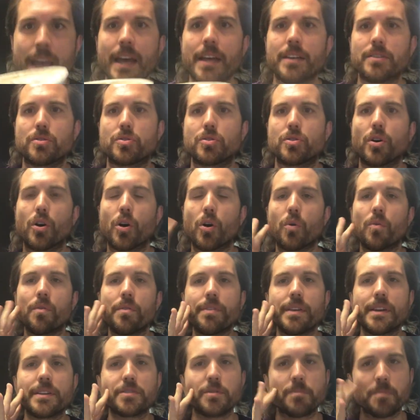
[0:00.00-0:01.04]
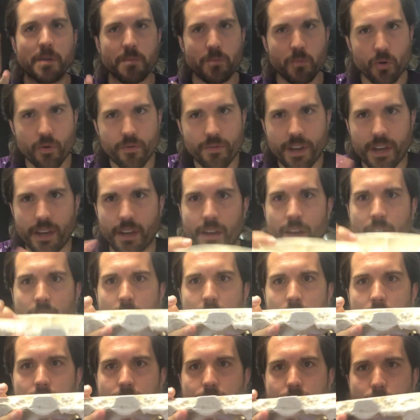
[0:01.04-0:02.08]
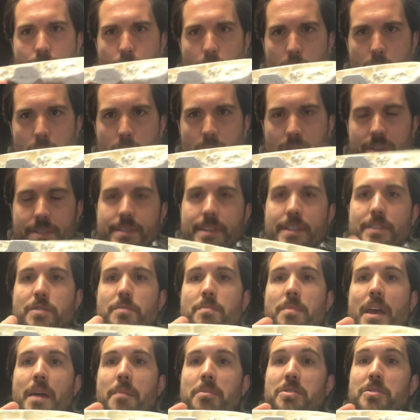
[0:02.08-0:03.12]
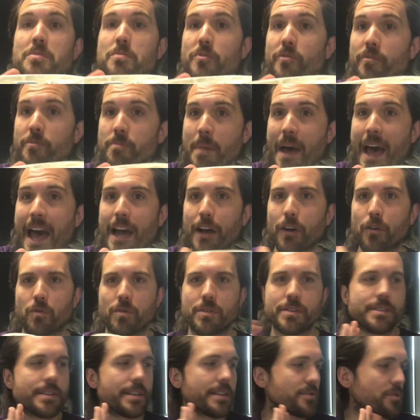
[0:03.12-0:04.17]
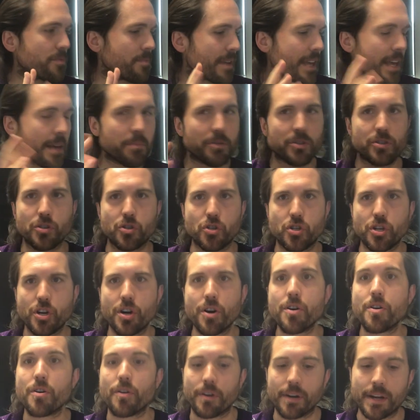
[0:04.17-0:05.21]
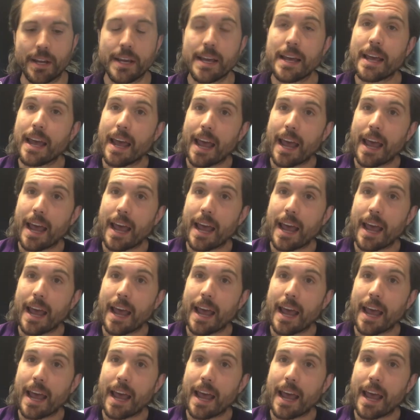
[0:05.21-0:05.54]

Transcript: And so things will be moving forwards, things will be able to move backwards, things will be able to turn.